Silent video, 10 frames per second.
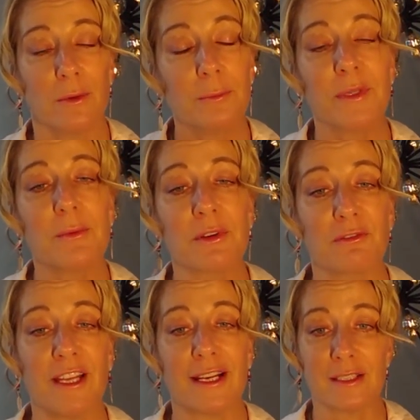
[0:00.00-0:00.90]
will be
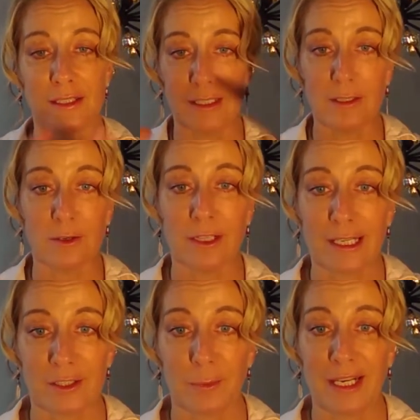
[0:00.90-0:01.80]
reflected in your
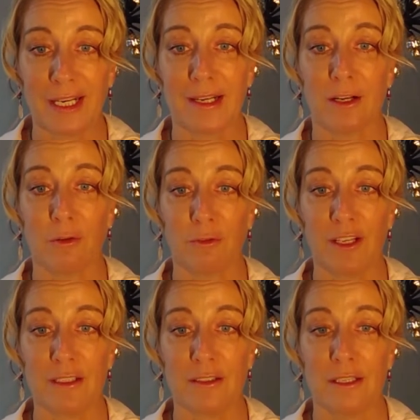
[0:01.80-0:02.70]
electromagnetical
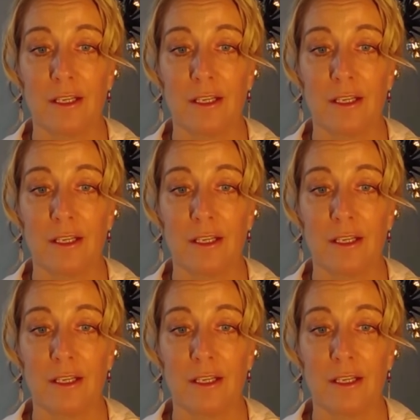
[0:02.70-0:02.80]
field.